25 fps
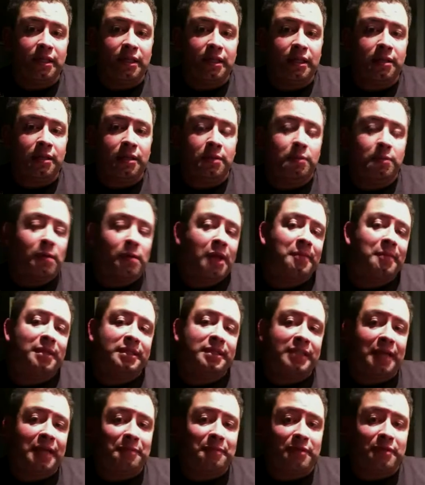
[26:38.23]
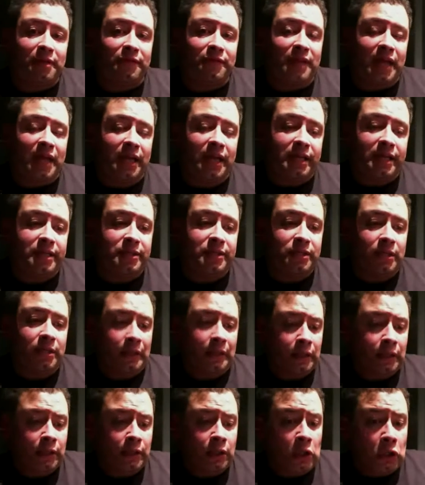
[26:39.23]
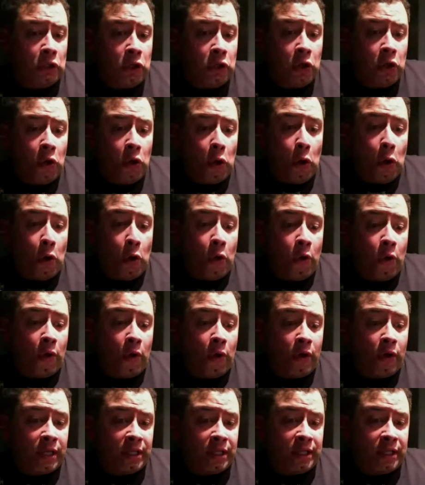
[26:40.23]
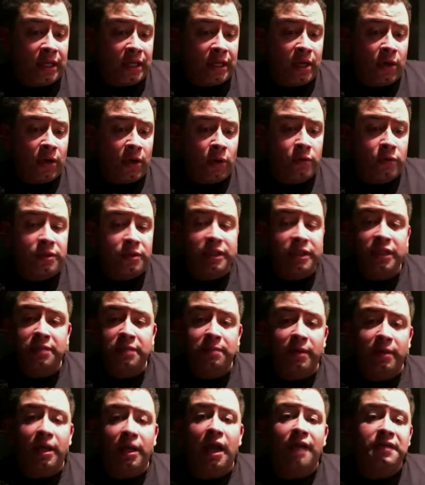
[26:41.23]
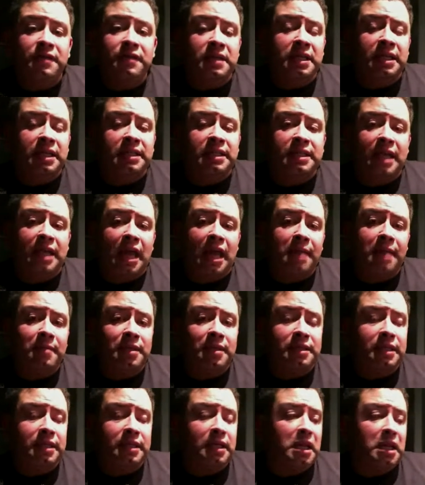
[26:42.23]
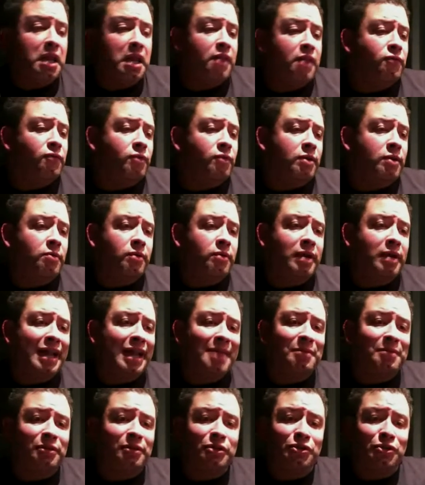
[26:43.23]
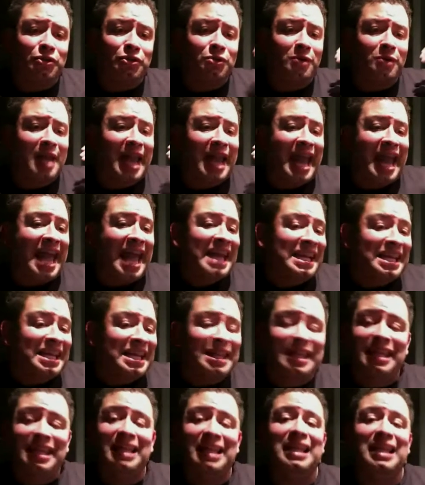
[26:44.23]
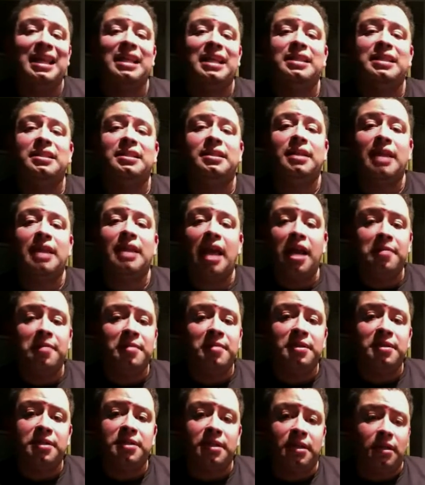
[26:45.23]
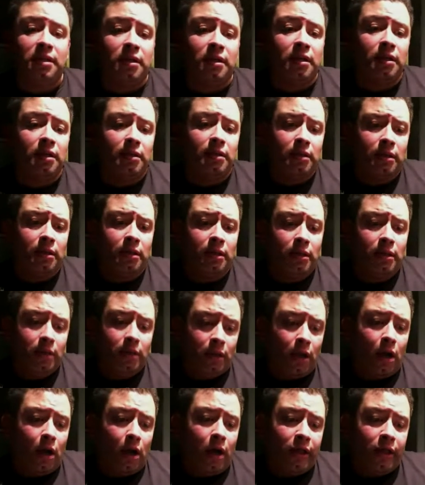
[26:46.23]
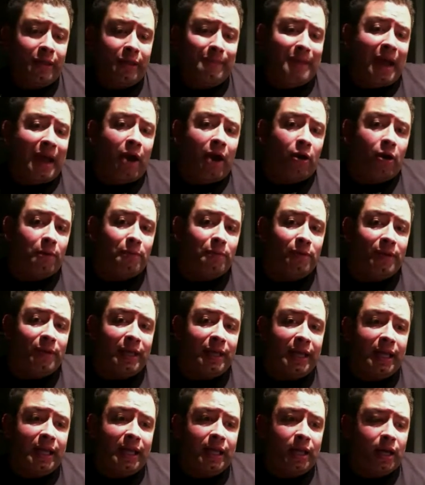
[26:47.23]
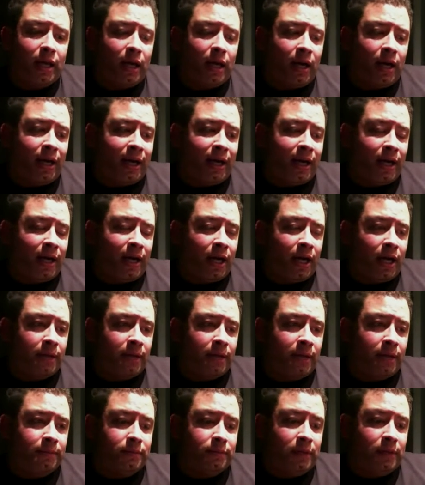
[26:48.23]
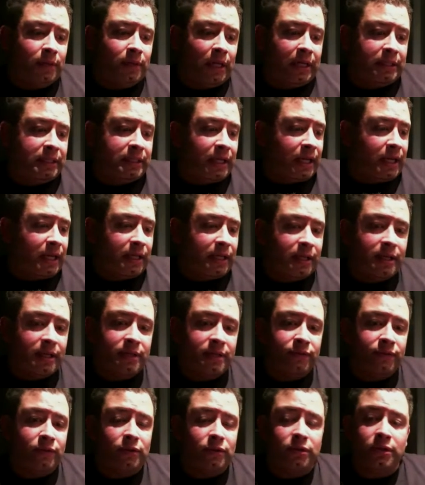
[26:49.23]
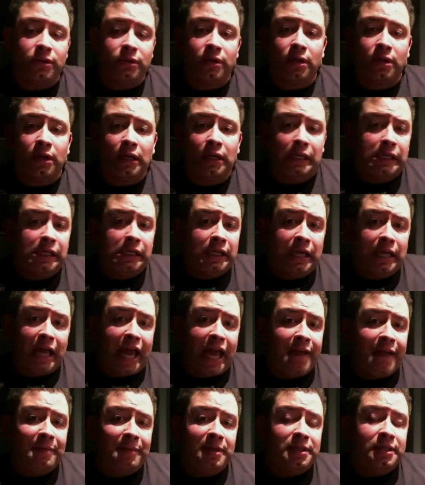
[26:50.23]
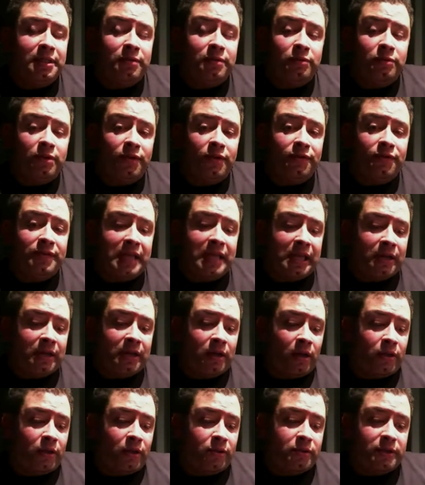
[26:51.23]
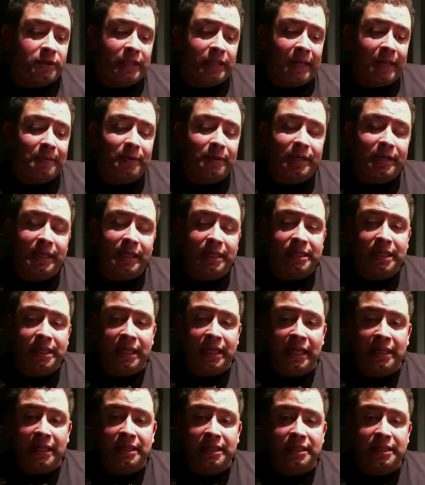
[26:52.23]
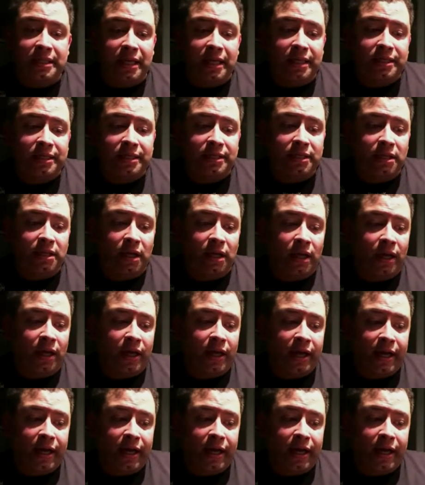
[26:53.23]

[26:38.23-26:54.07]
the prime example of that is in the 06 playoffs against Edmonton. If we were able to do anything against Edmonton on the power play, I'll tell you this for sure. Edmonton would have taken all those liberties against us,